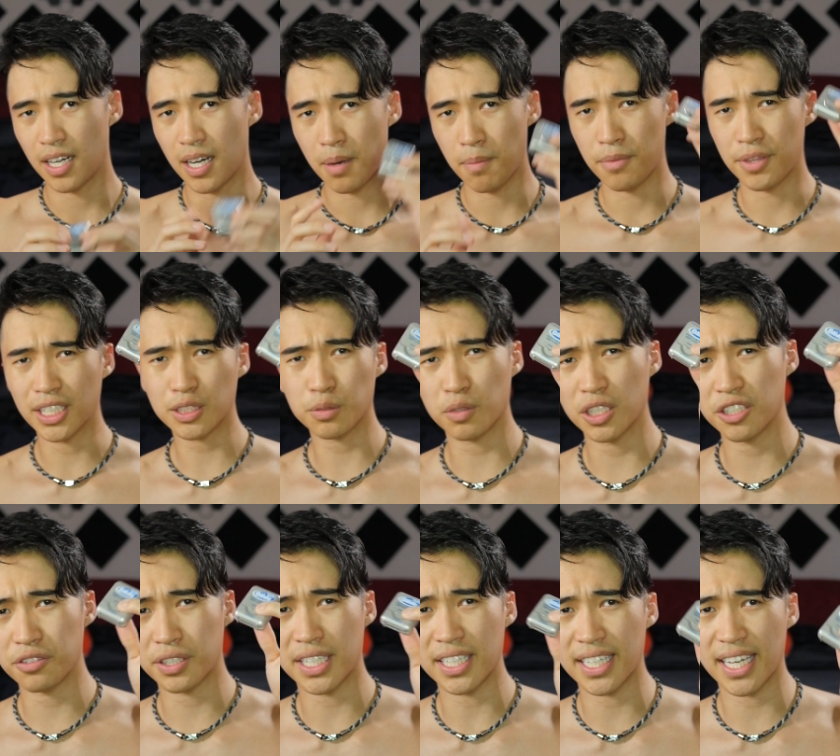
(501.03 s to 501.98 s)
This one
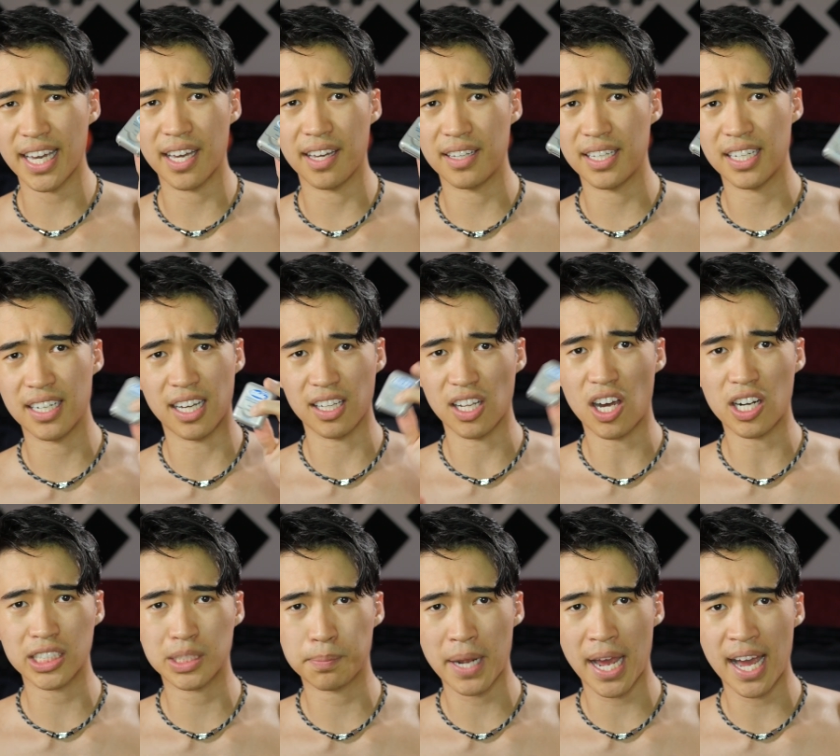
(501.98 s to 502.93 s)
you can get in a
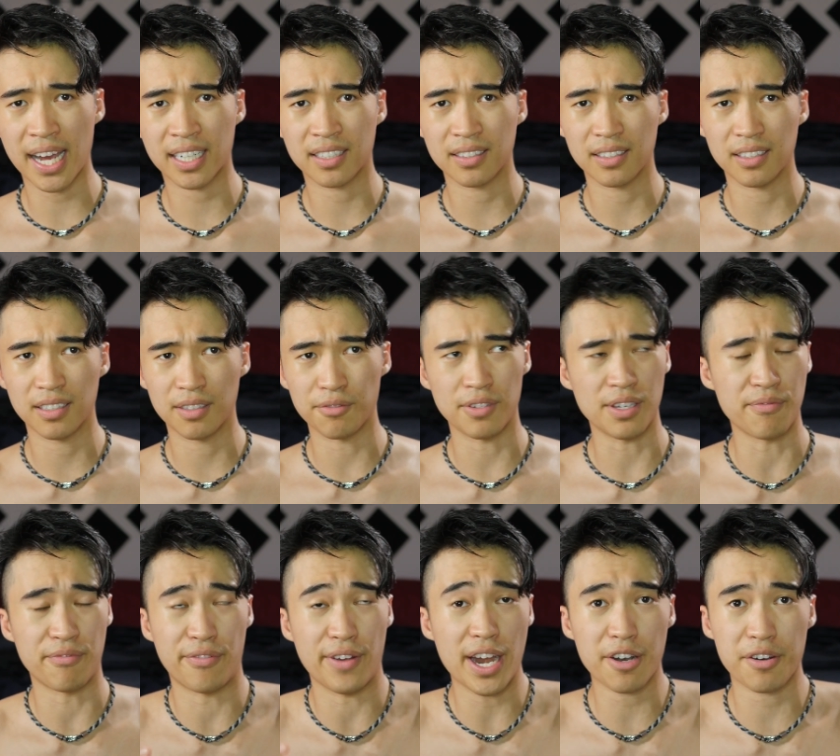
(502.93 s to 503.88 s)
large pack in
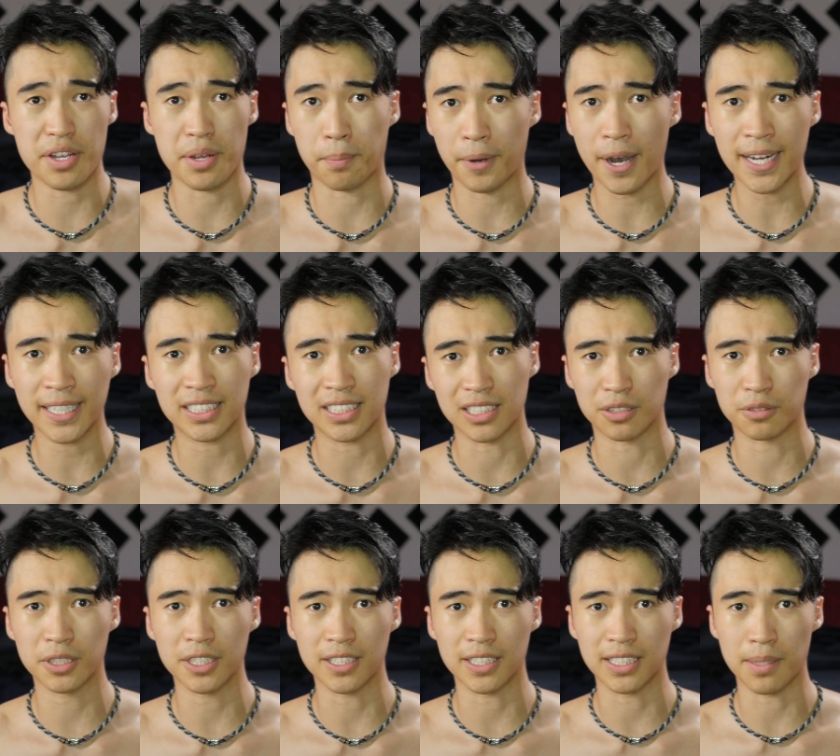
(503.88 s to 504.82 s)
varying prices,
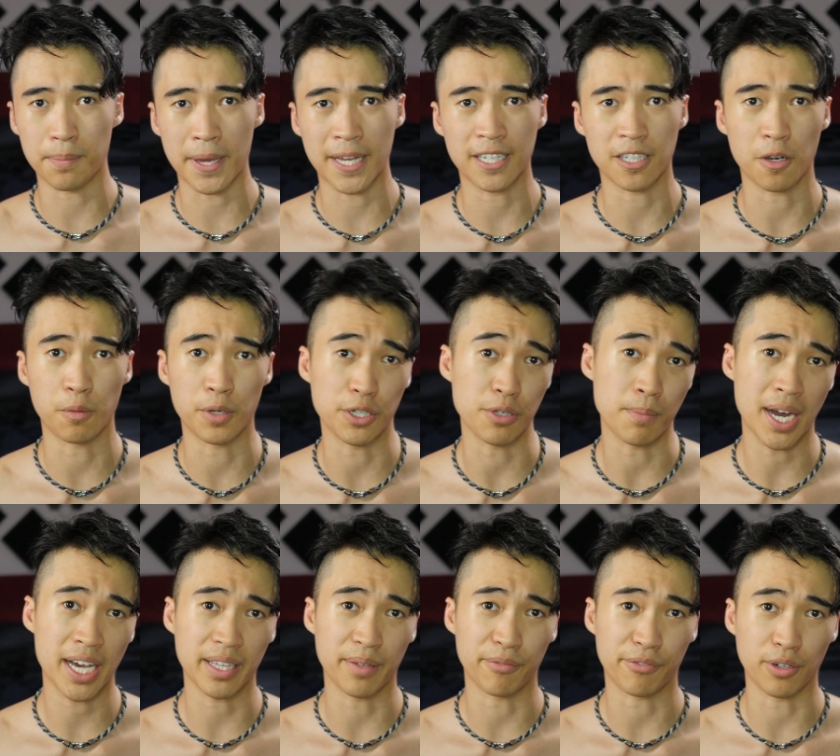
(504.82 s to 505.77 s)
really, depending on where you
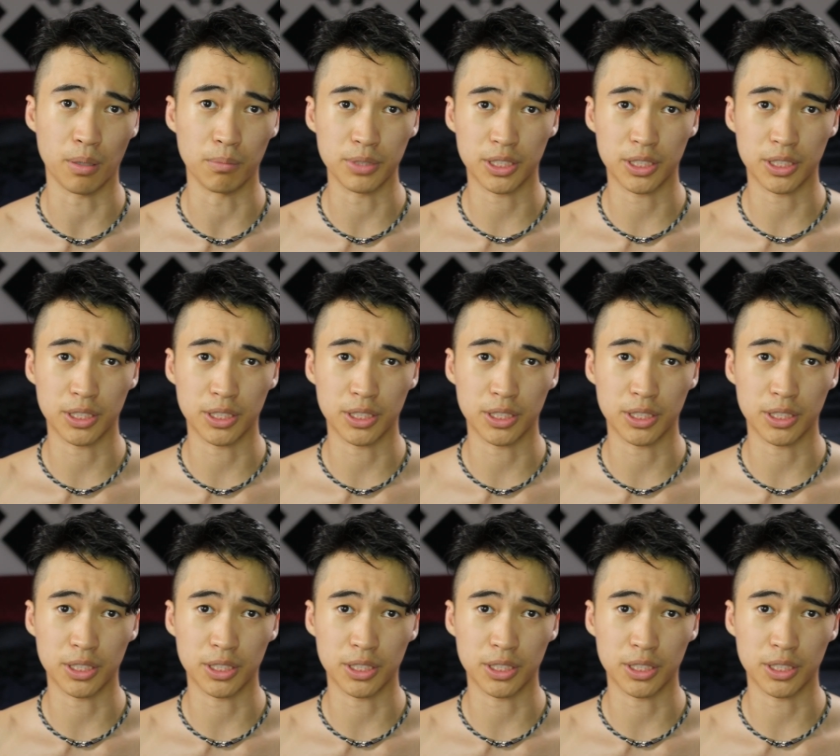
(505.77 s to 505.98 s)
buy them from.